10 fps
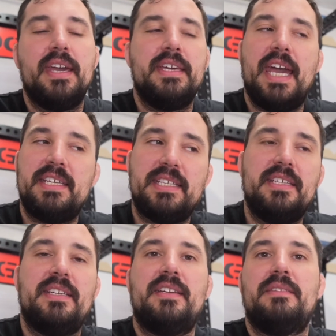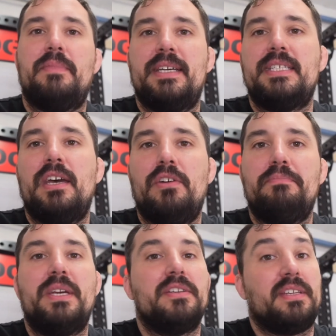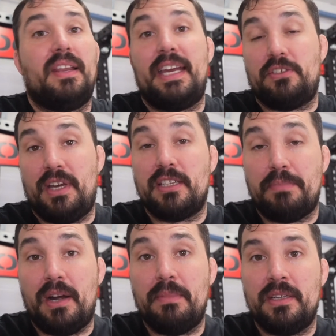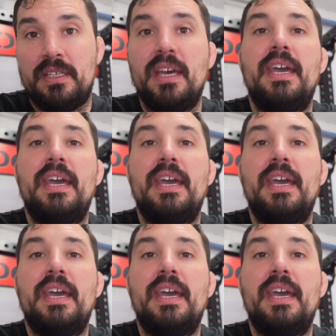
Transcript: Yes, I did it myself because I like to experiment.